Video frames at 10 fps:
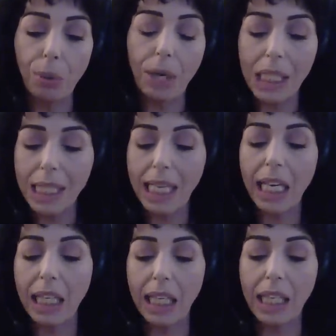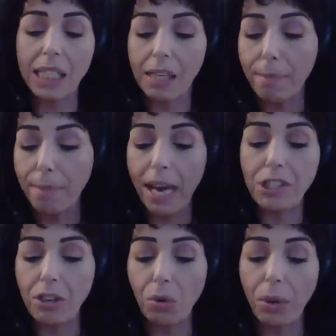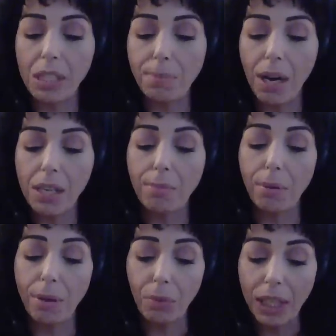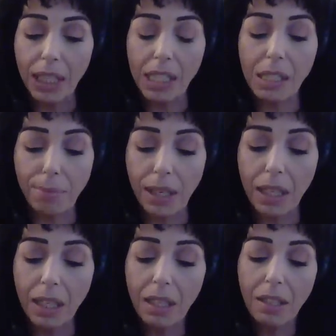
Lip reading: We want to say it in as compassionate a way as possible, but we need to